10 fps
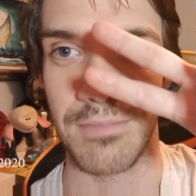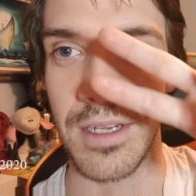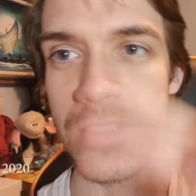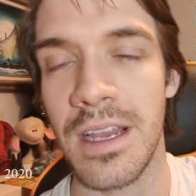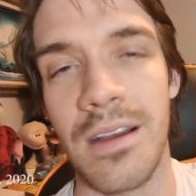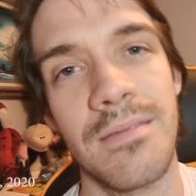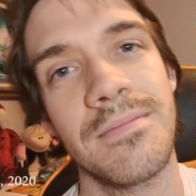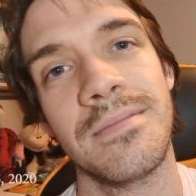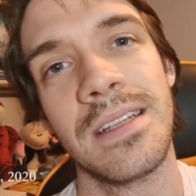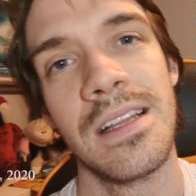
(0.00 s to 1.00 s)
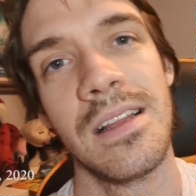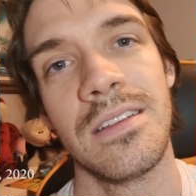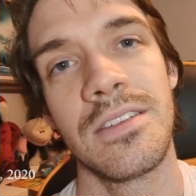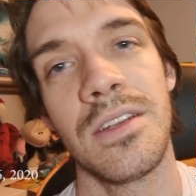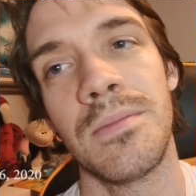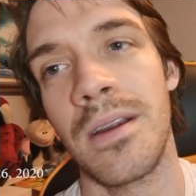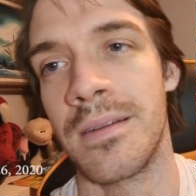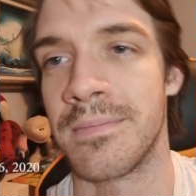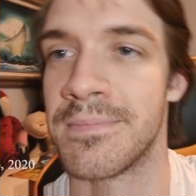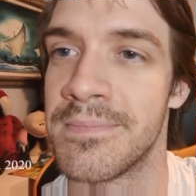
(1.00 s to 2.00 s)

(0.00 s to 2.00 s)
peace out. See you tomorrow.